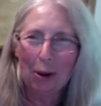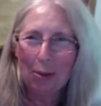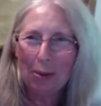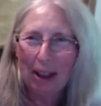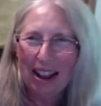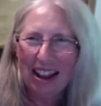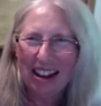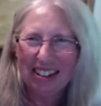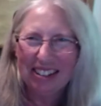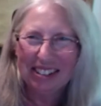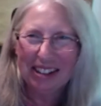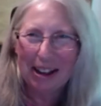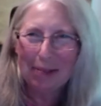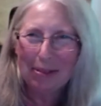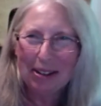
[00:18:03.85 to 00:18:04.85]
you had a good
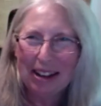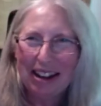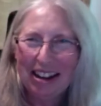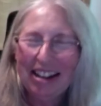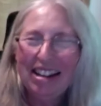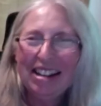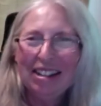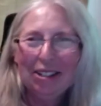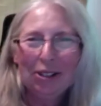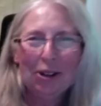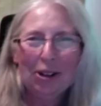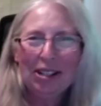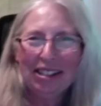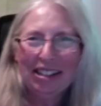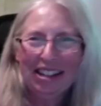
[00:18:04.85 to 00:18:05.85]
time today. Join
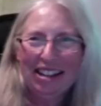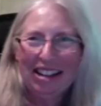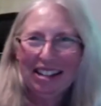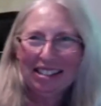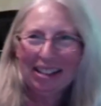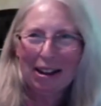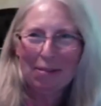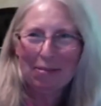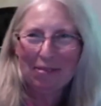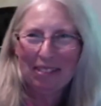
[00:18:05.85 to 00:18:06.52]
us again next time.